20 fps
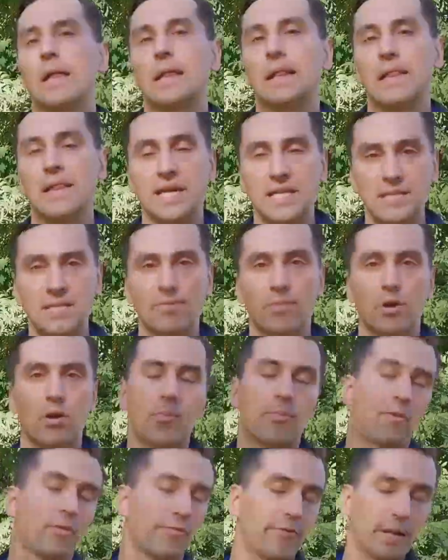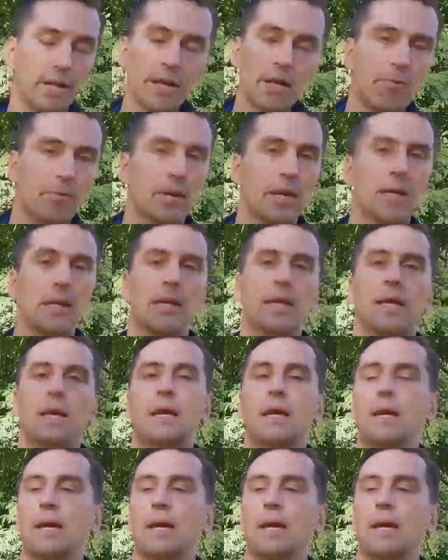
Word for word: lens myopia very quickly,